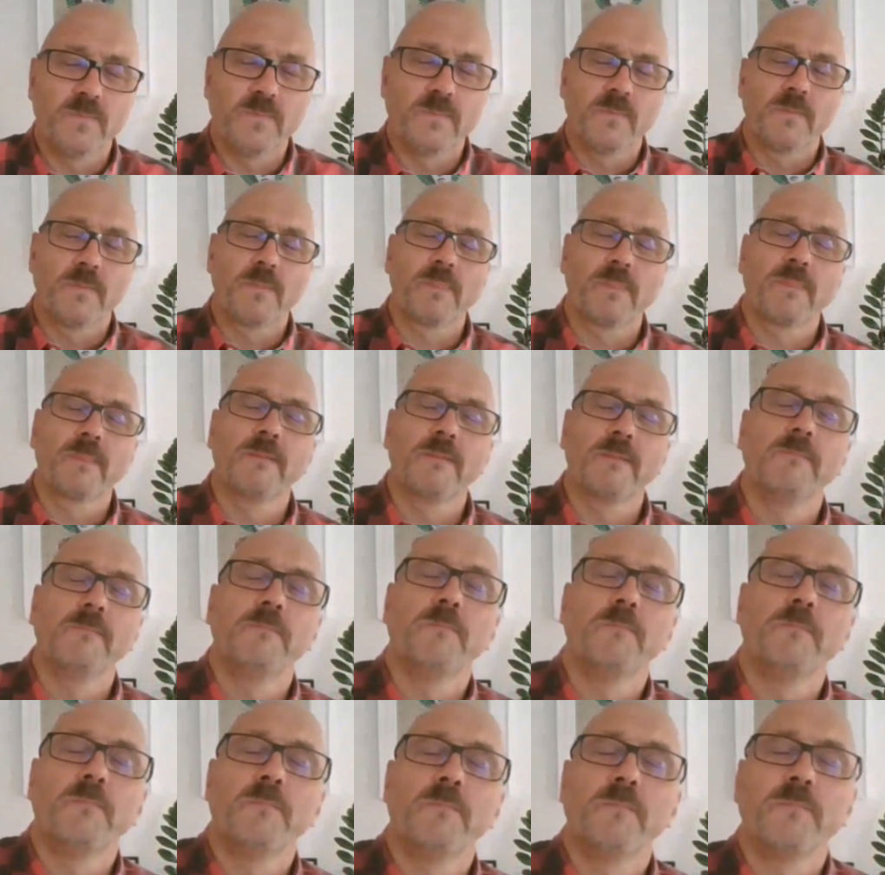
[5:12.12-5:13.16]

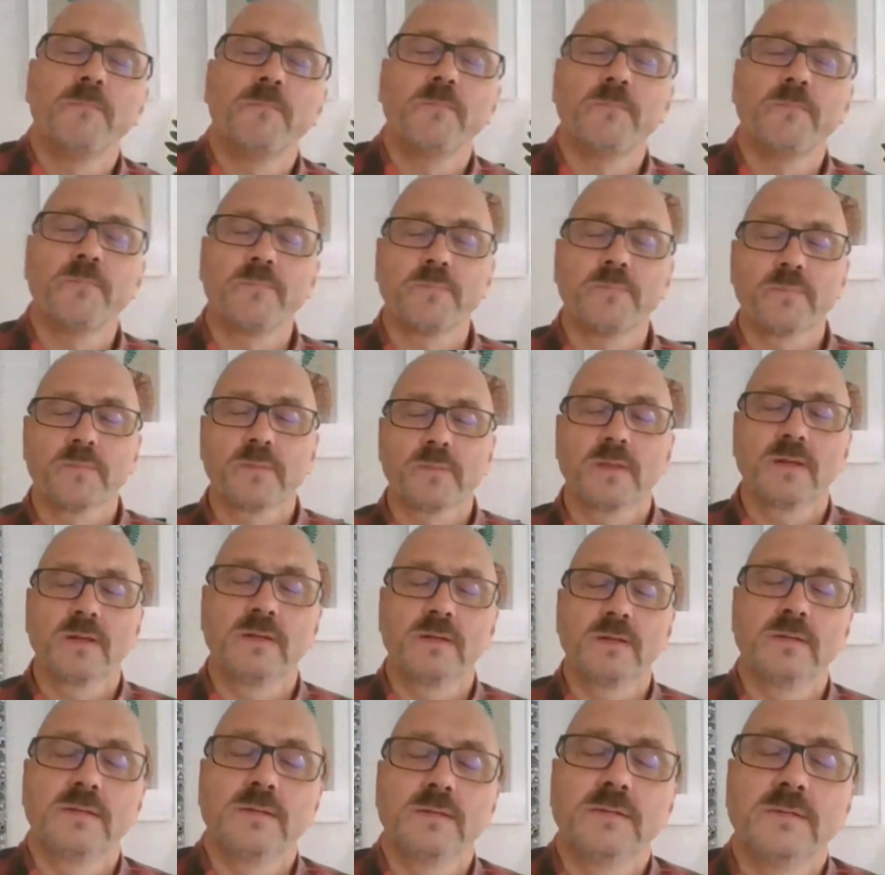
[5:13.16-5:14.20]

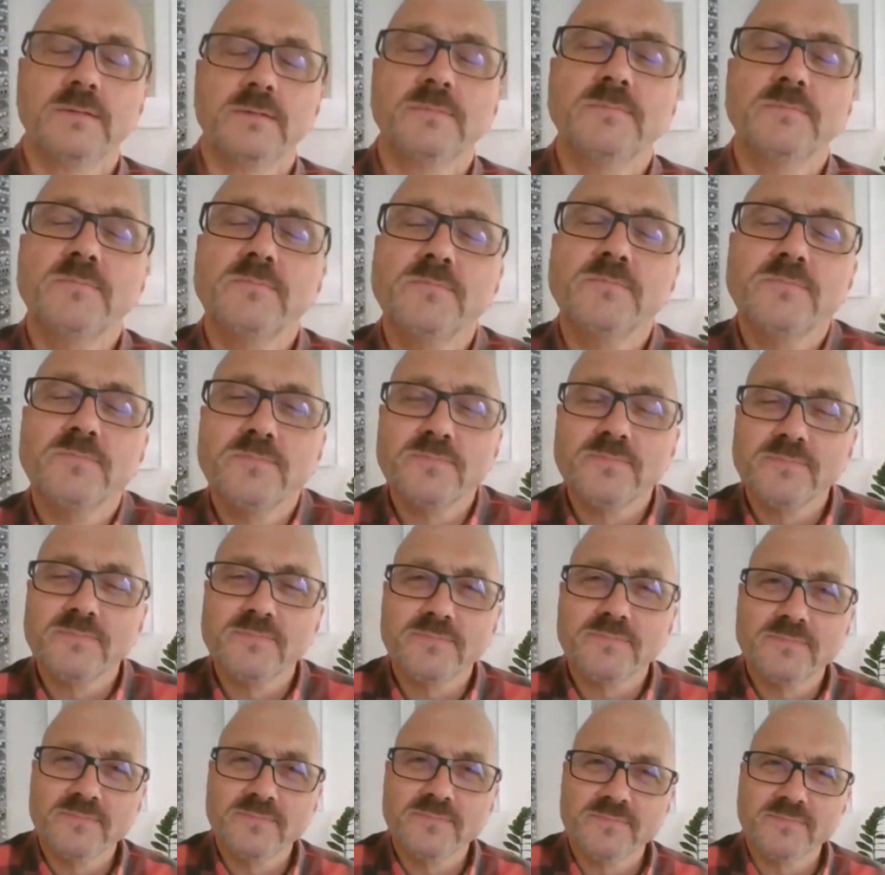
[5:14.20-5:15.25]

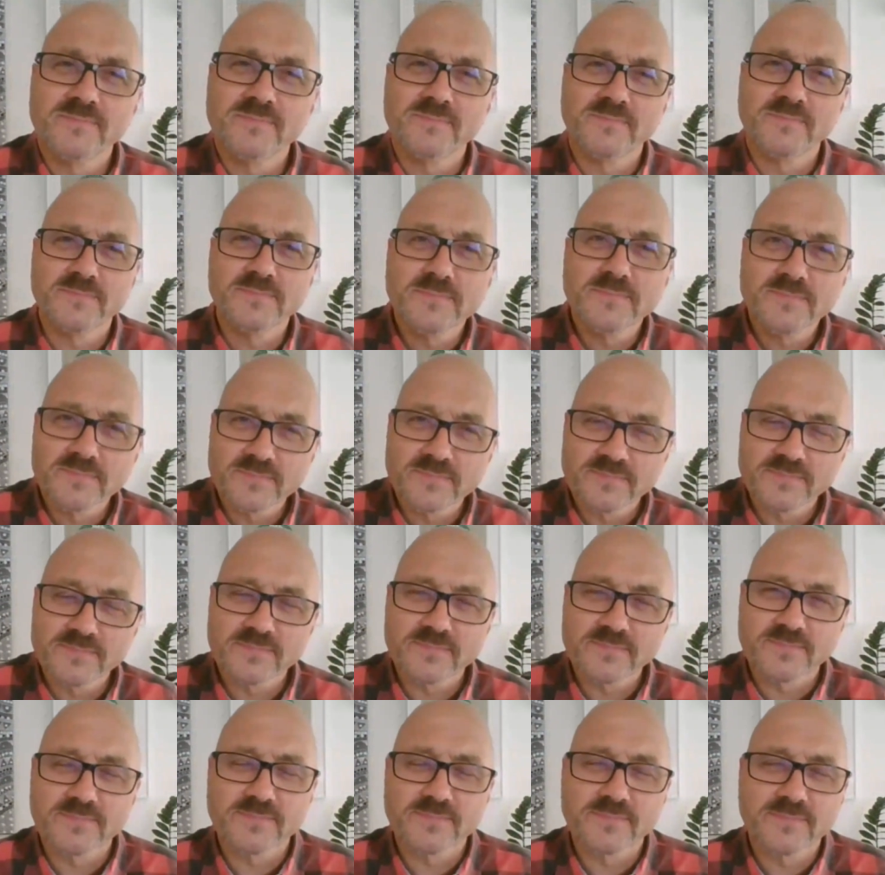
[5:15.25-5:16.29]

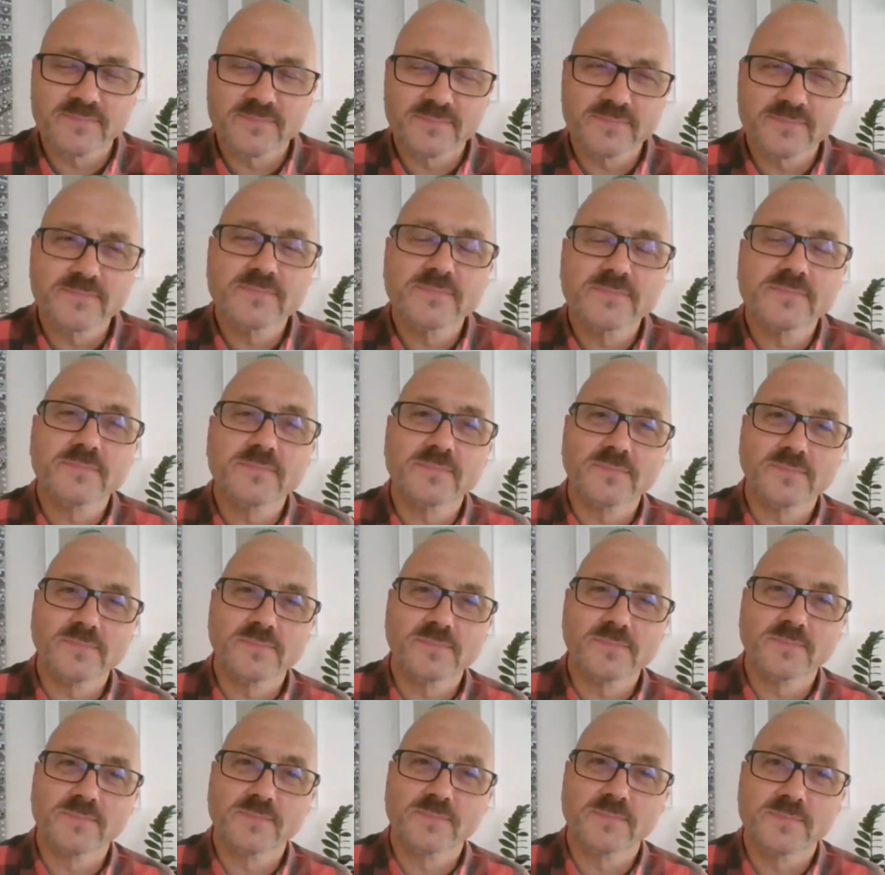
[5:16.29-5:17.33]

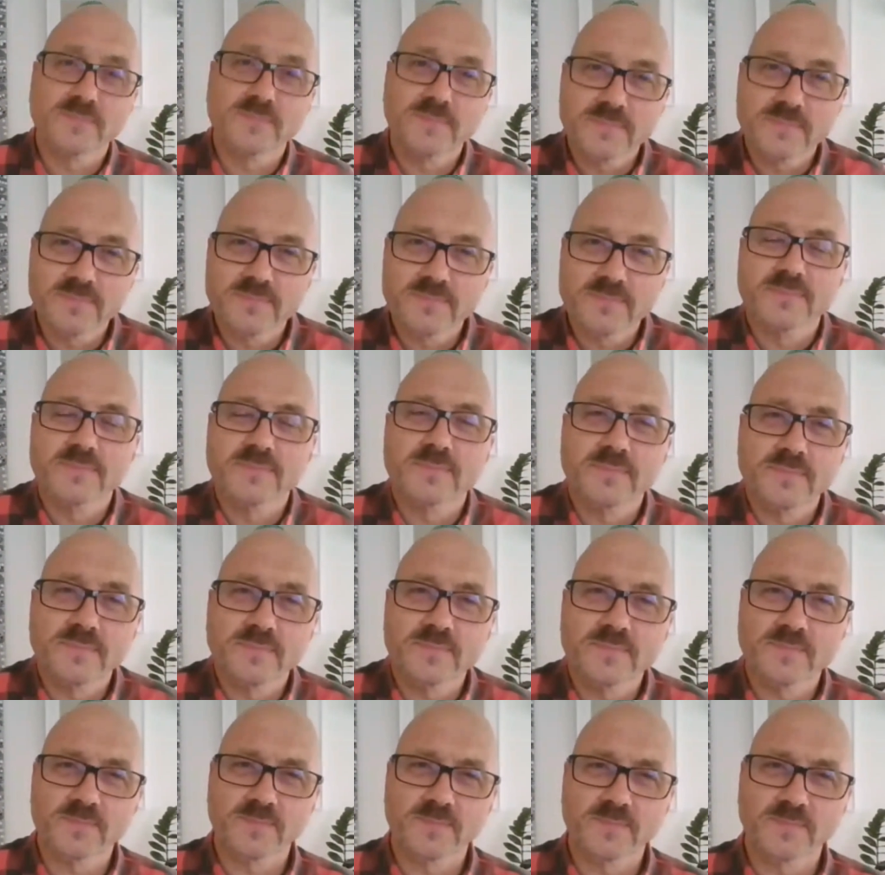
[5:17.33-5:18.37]

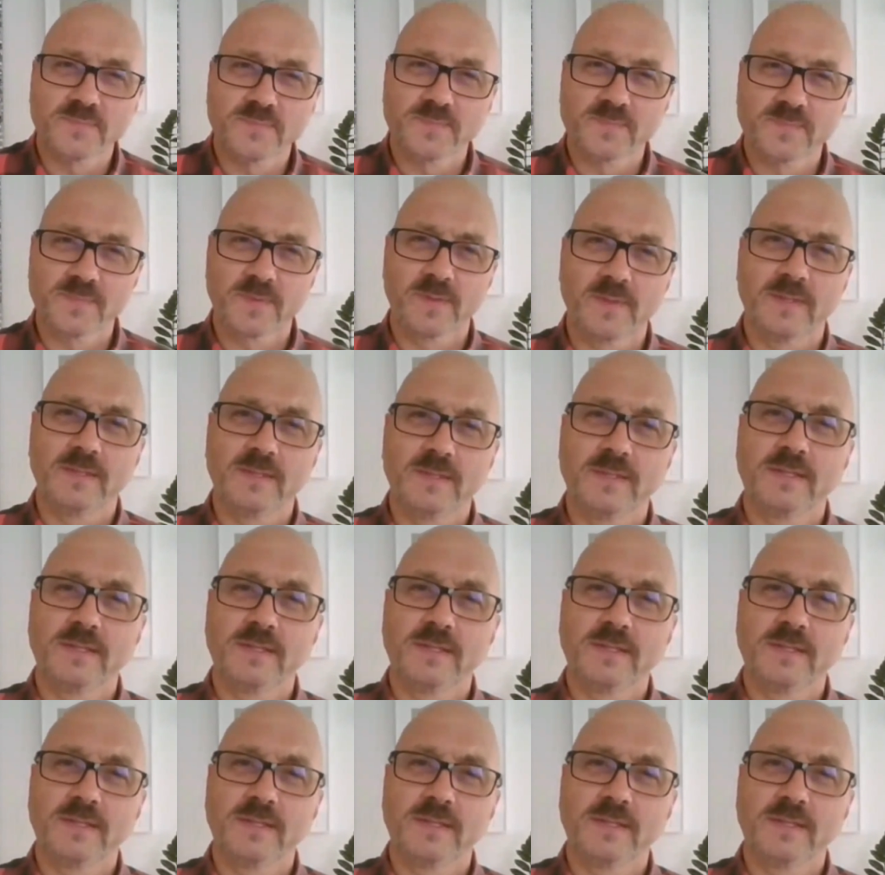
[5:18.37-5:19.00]
No words are spoken by the person on screen.